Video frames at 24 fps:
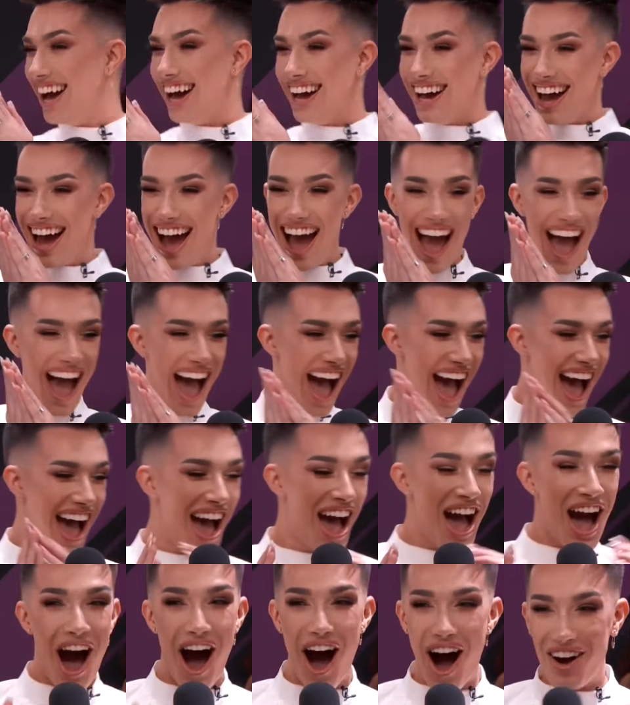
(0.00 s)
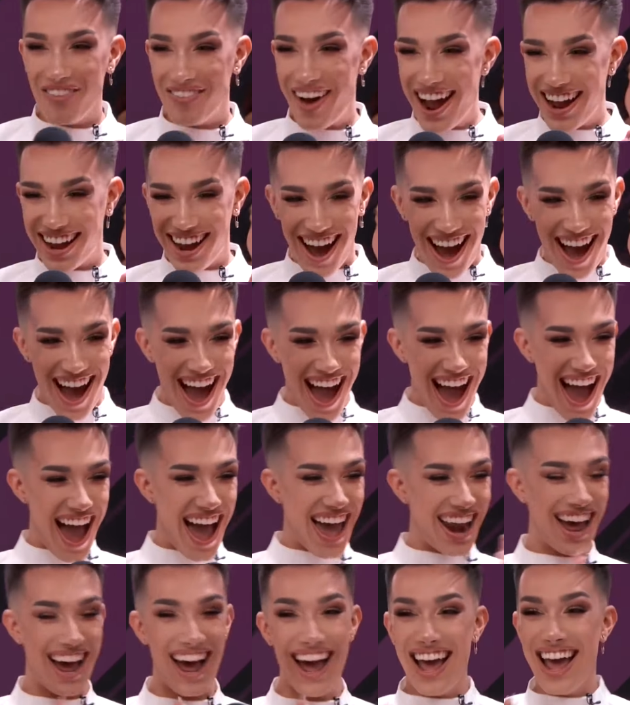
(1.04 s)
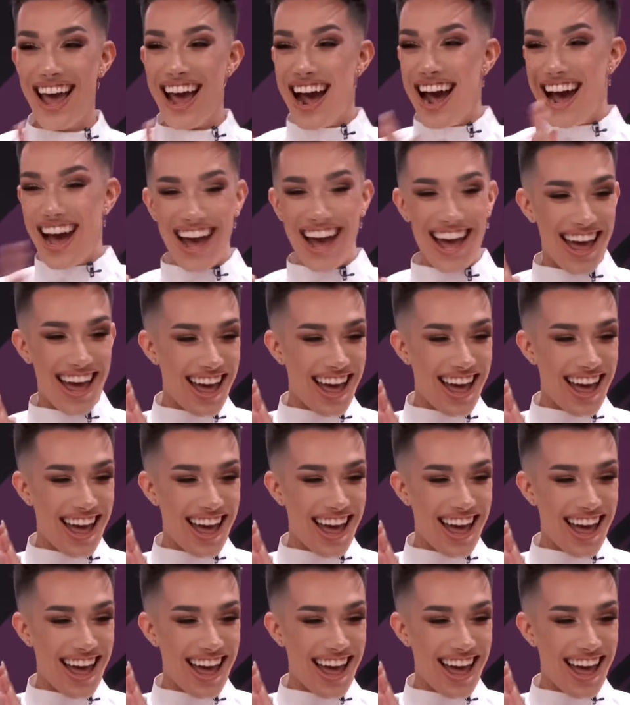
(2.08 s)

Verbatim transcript: of the Year, which is so incredibly crazy and I am